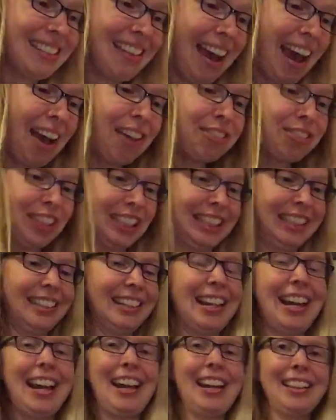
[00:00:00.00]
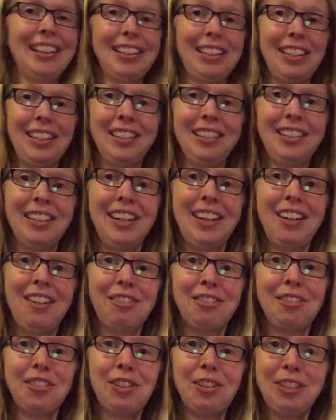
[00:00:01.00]
laughing at the
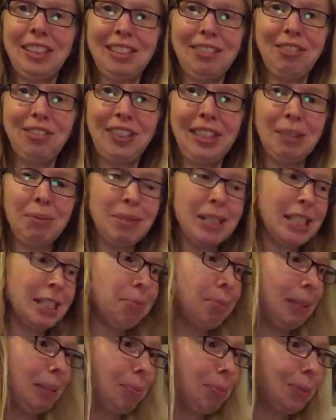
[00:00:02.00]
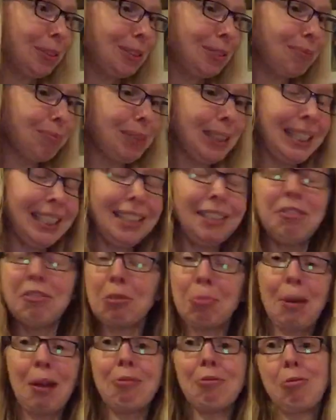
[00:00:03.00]
floating famous people, but they
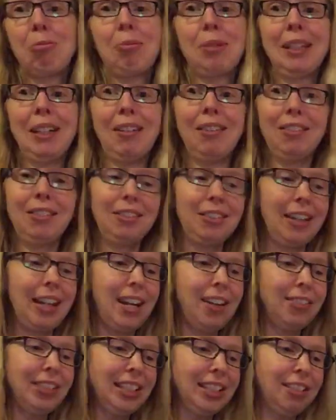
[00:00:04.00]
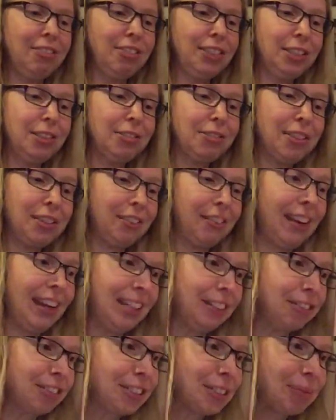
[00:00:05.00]
were probably all having the view of their
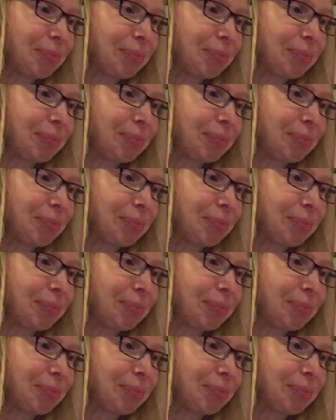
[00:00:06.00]
life.